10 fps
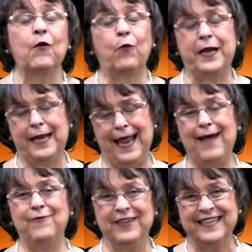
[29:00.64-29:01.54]
We'd
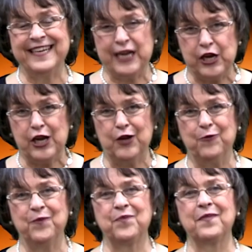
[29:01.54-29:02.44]
love to see
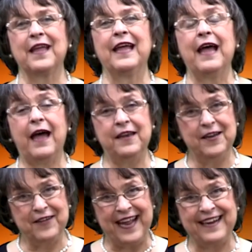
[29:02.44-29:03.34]
you.
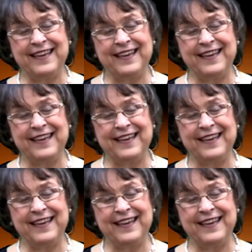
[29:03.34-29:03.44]
Until next